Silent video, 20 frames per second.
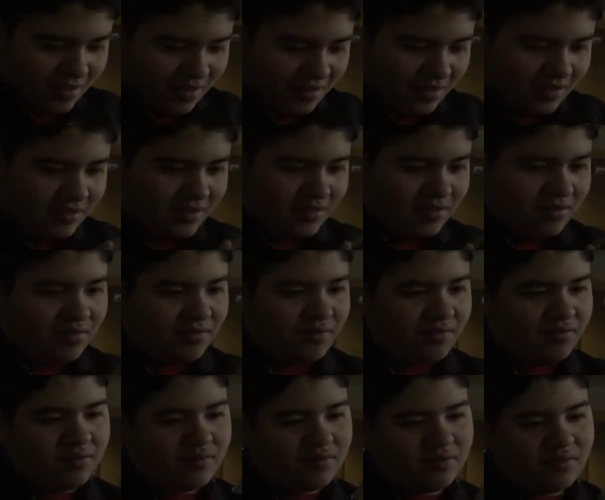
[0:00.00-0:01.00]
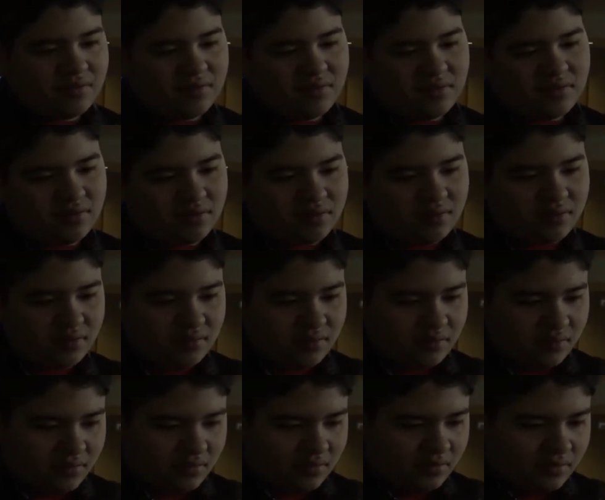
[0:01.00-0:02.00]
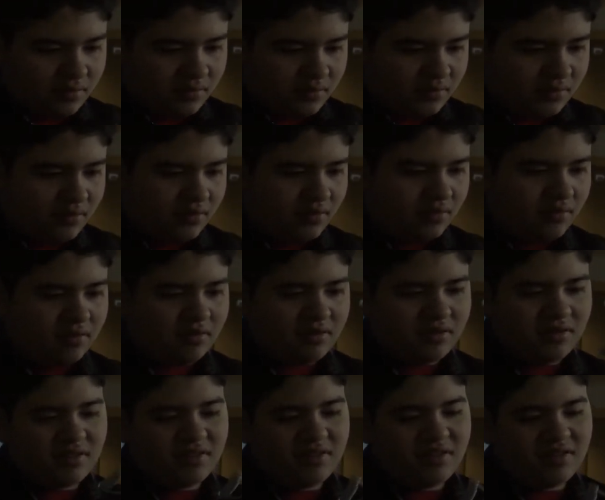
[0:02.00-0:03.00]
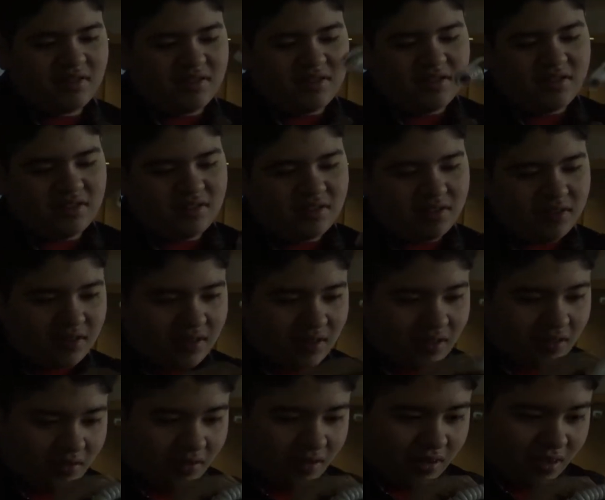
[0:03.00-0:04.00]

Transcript: No words are spoken by the person on screen.